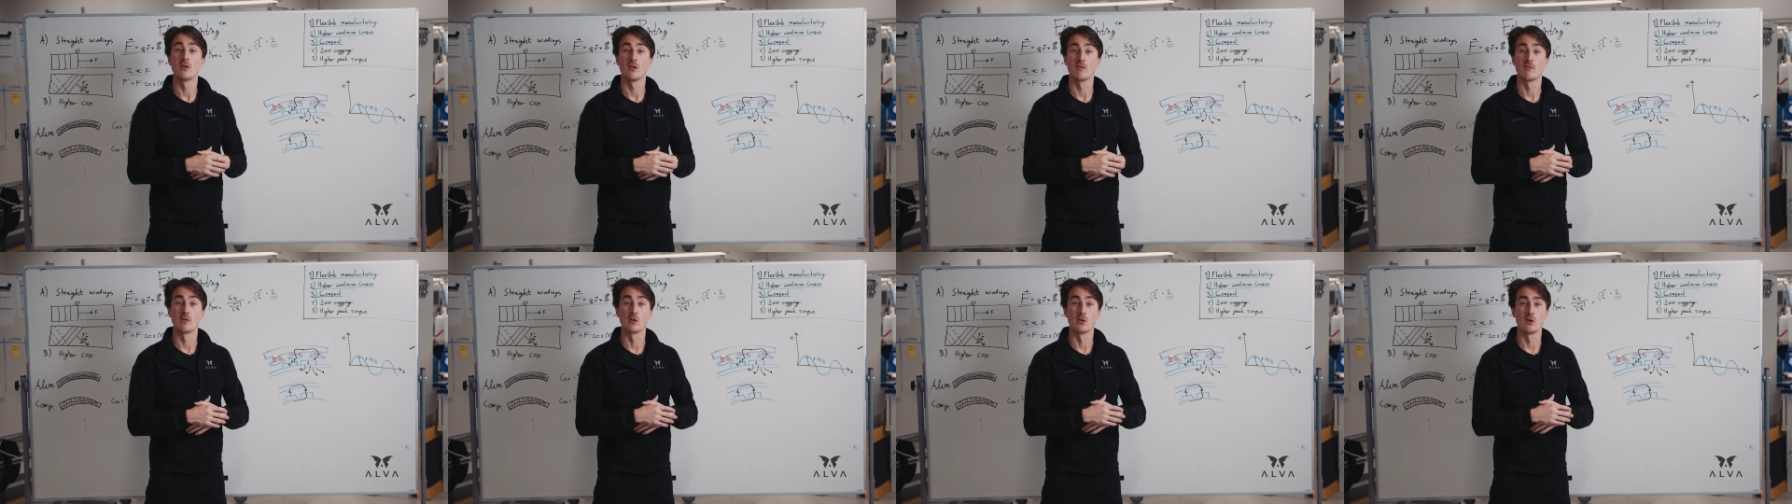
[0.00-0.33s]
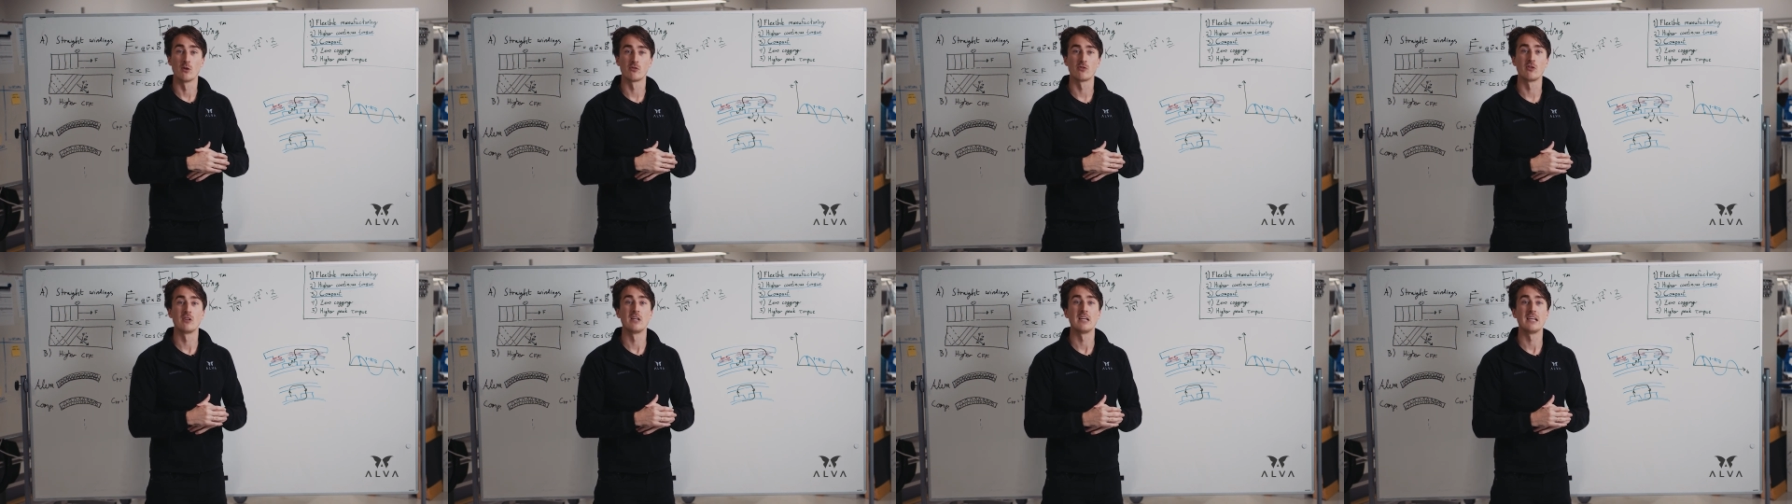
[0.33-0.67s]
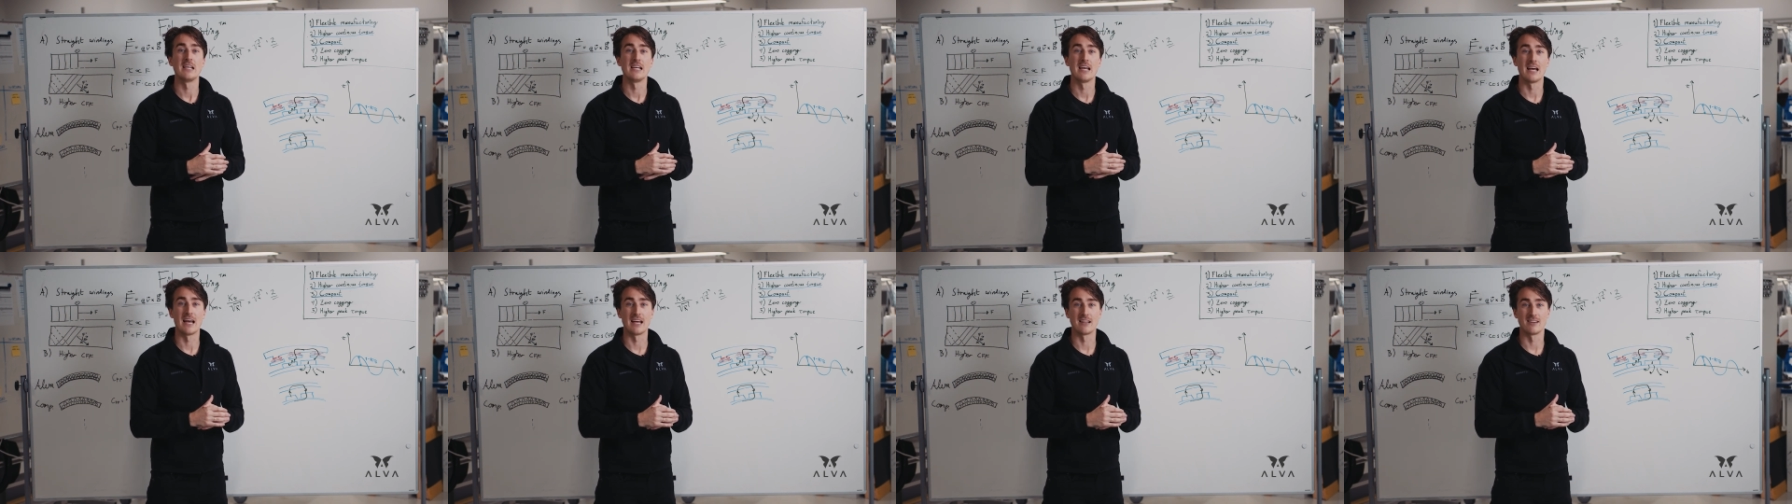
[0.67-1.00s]

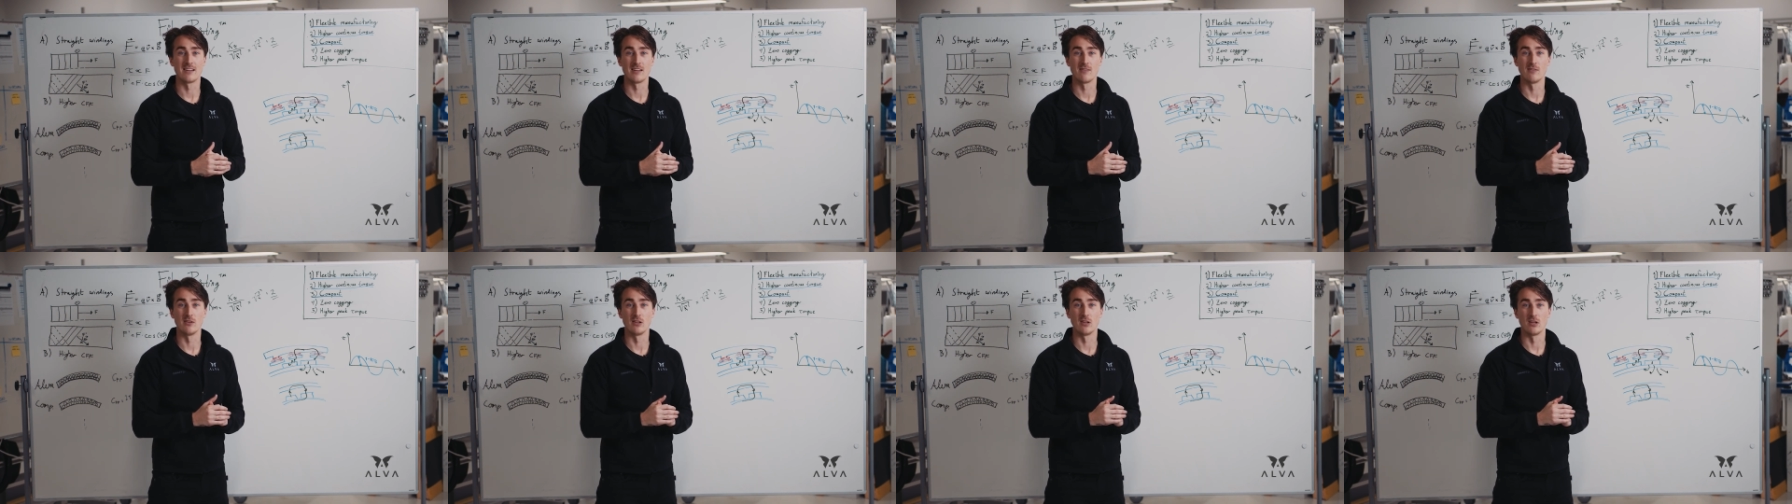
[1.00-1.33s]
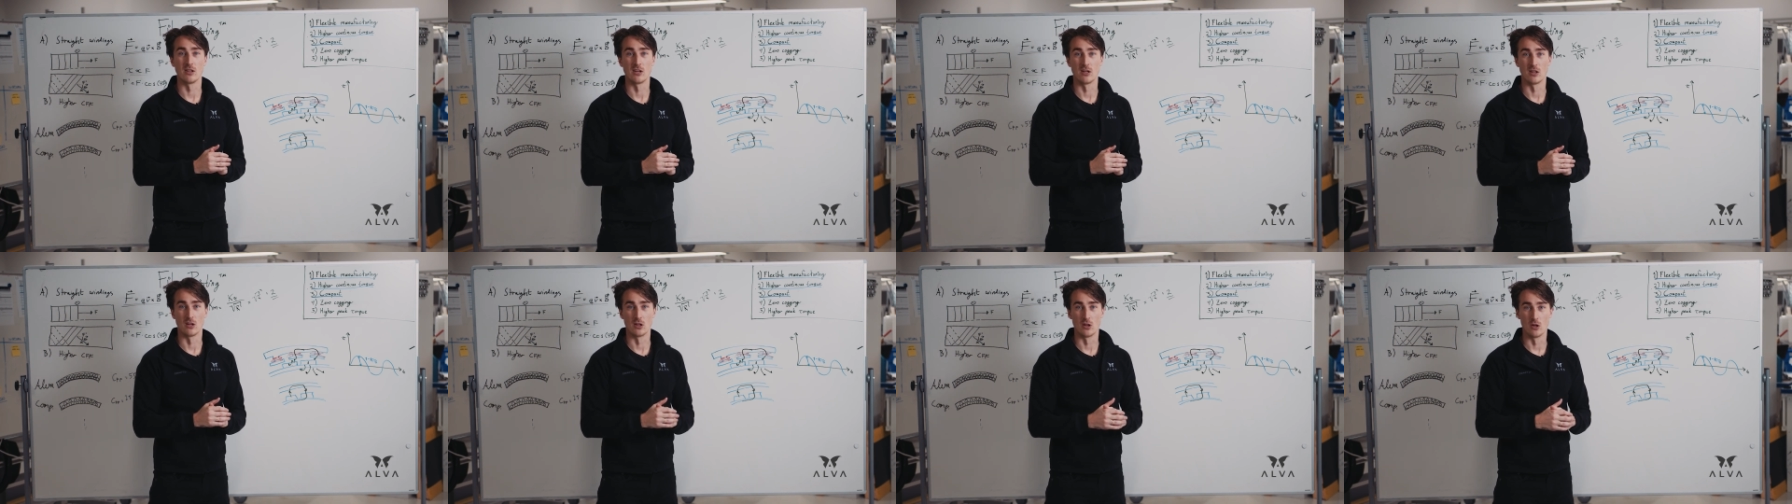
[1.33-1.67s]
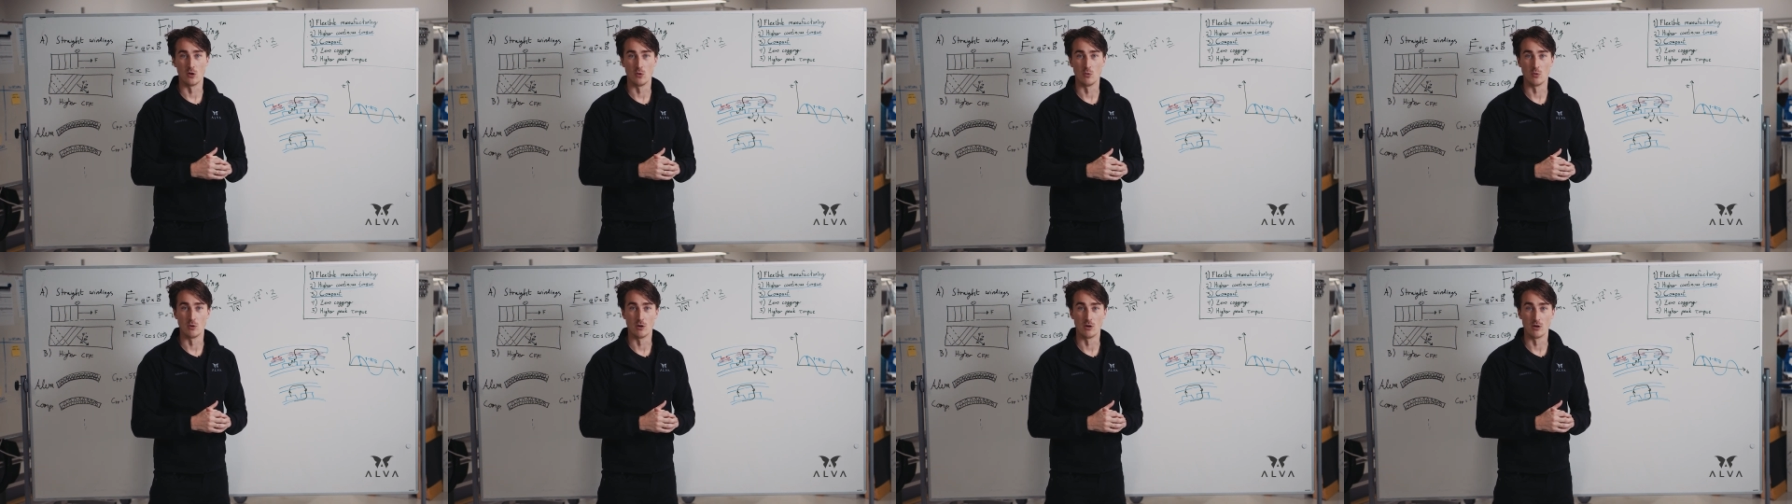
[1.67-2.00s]
velocity at even
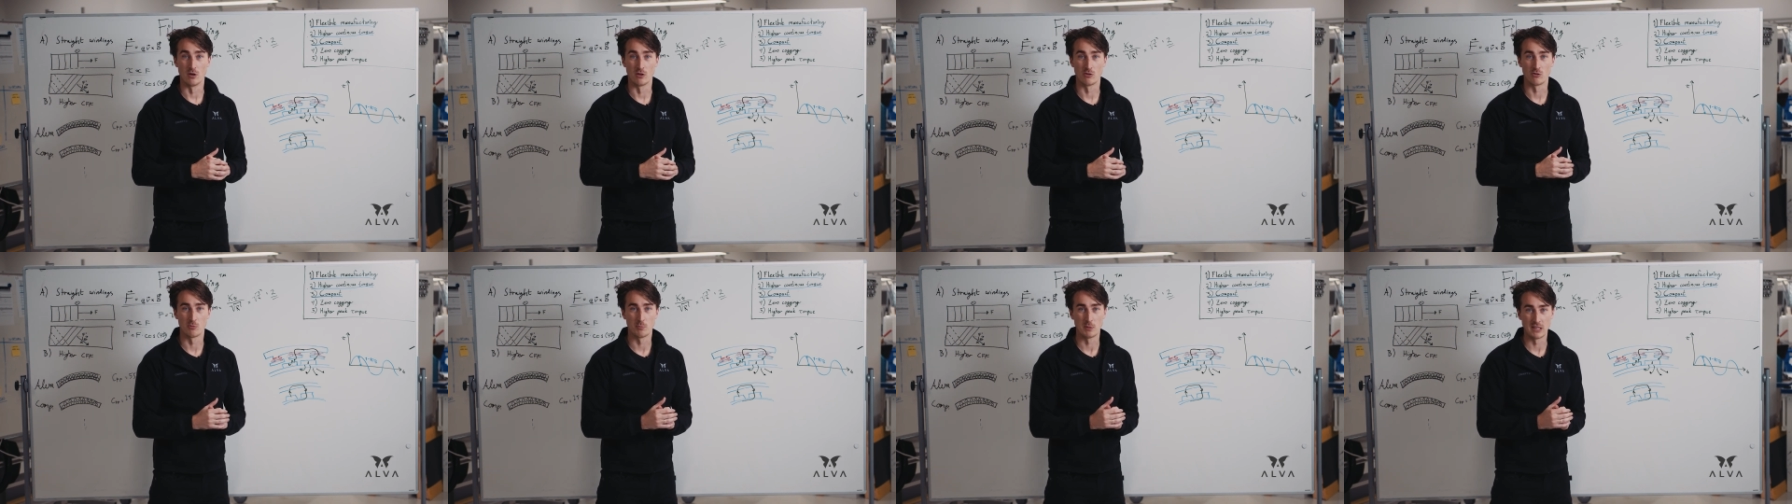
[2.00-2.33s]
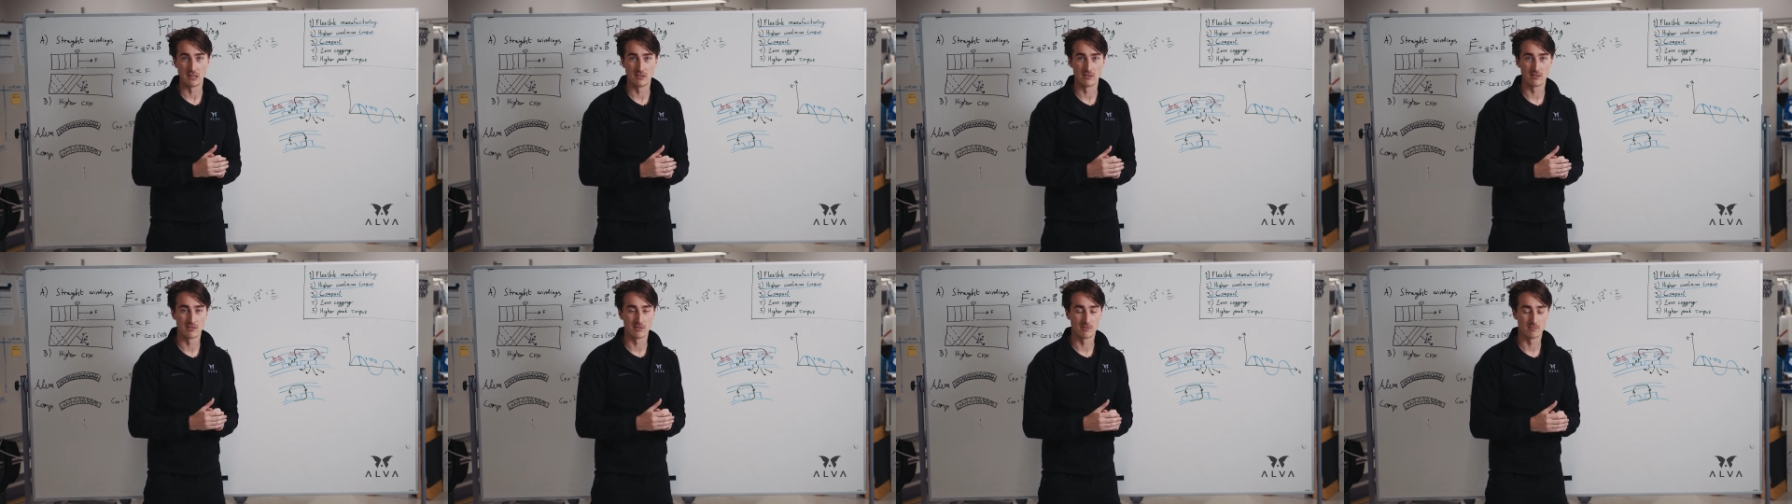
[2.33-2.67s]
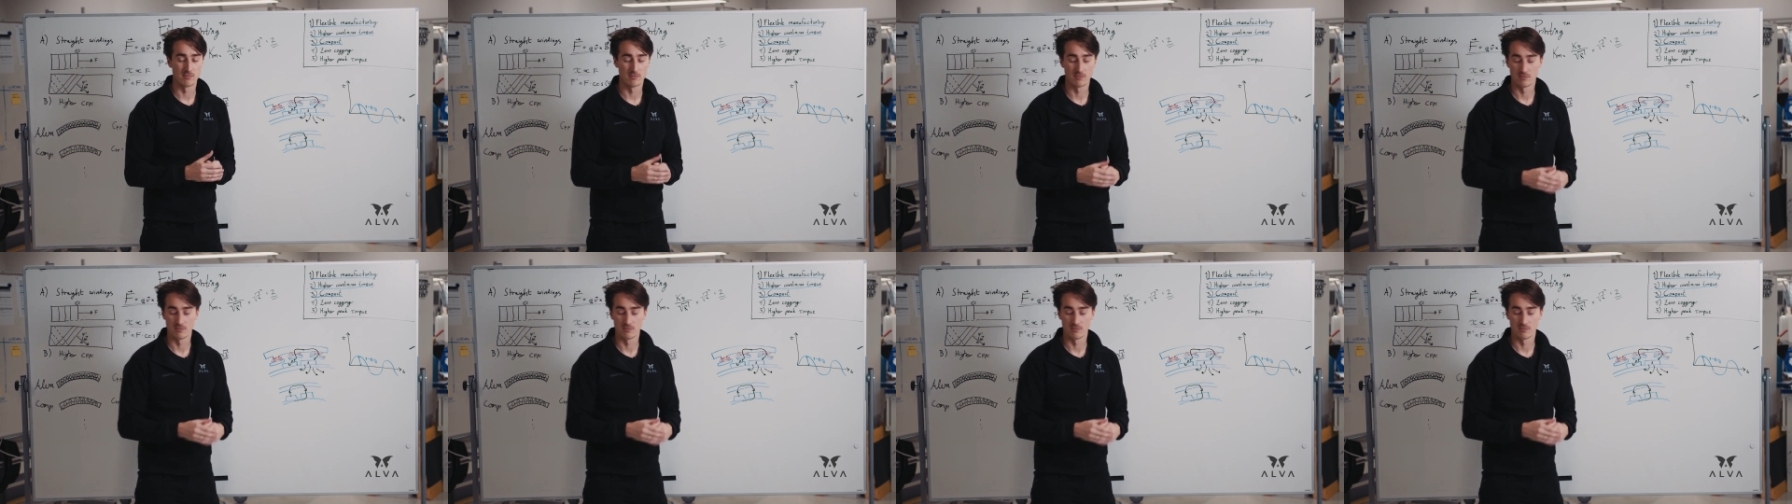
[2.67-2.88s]
lower speeds.